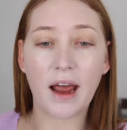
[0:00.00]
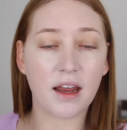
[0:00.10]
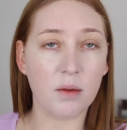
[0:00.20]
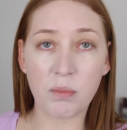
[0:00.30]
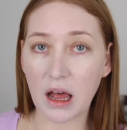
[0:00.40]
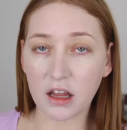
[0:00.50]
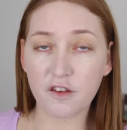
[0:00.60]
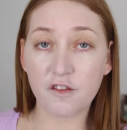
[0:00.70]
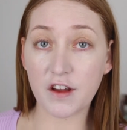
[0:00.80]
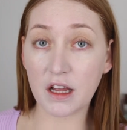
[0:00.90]
I can
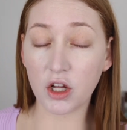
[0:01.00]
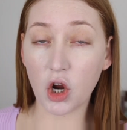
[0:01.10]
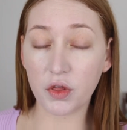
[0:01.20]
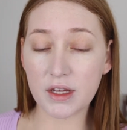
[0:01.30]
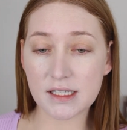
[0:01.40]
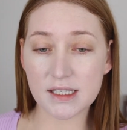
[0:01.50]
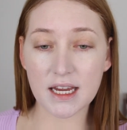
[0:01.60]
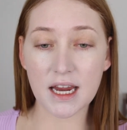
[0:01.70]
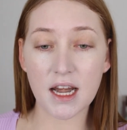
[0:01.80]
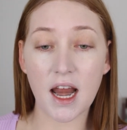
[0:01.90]
barely feel it on the
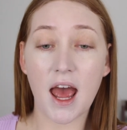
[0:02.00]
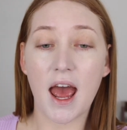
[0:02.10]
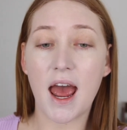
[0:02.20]
skin,